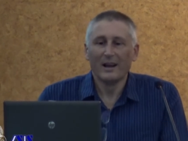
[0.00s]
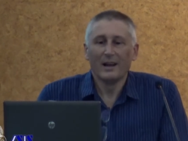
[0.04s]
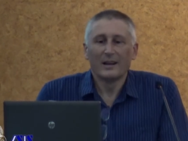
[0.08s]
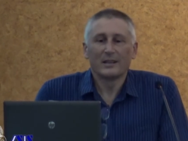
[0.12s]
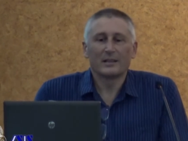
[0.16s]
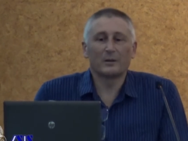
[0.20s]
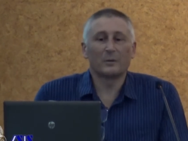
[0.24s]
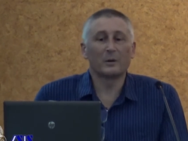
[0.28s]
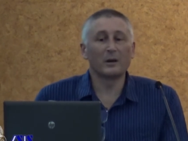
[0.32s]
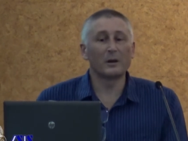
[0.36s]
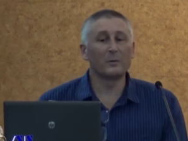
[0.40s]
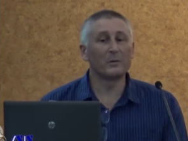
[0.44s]

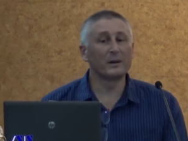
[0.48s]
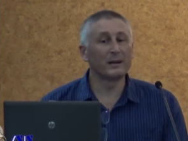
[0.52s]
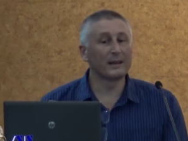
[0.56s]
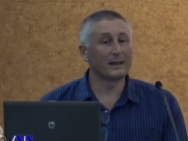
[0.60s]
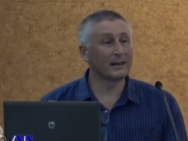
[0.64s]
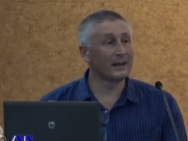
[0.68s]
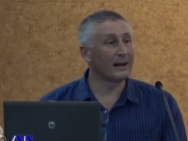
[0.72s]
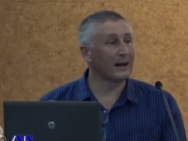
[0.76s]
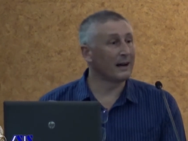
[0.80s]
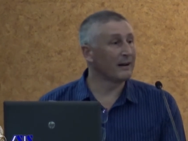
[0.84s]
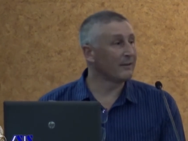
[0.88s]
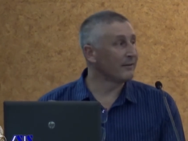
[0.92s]
So what I want
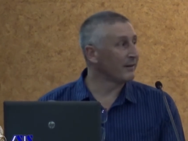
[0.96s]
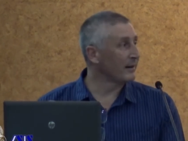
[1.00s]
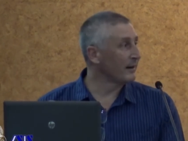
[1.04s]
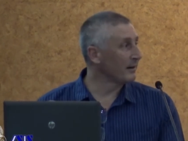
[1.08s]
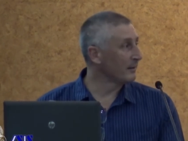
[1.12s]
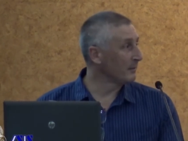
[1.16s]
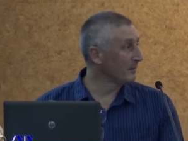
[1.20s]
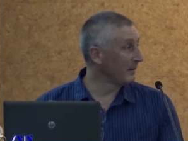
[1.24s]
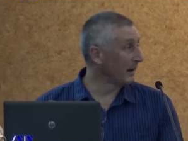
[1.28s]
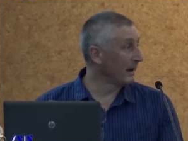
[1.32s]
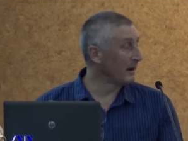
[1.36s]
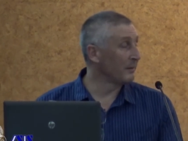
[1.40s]
to
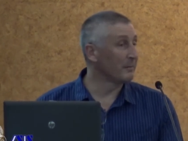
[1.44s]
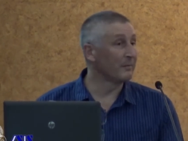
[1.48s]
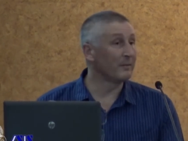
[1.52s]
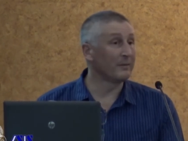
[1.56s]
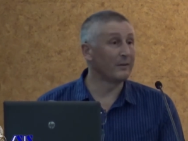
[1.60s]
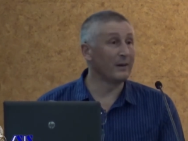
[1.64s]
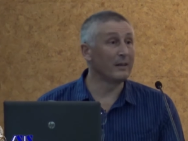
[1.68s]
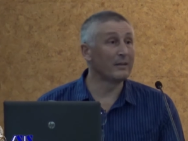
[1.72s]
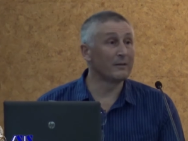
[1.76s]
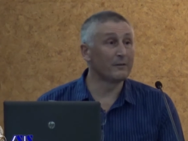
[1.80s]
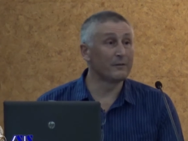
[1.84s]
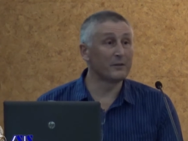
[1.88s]
cover
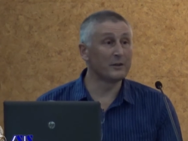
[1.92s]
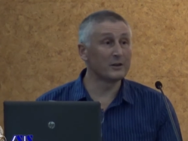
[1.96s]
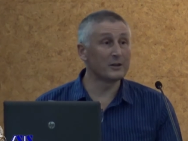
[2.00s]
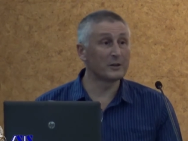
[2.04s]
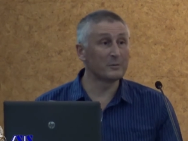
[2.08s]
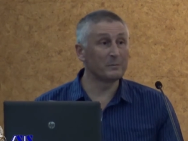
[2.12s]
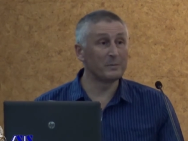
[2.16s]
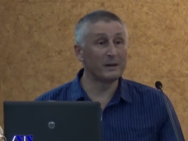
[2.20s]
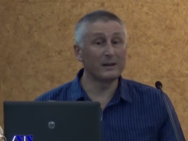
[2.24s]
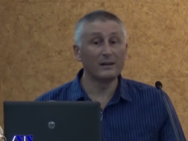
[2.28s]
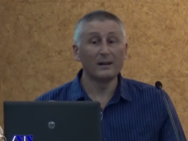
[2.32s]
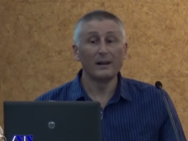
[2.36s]
in the
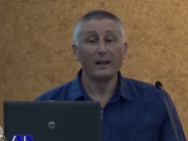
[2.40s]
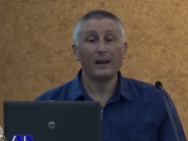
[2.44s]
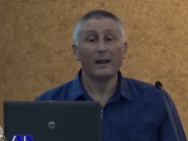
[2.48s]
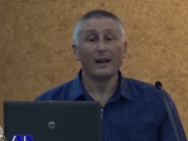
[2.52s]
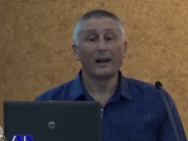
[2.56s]
first bit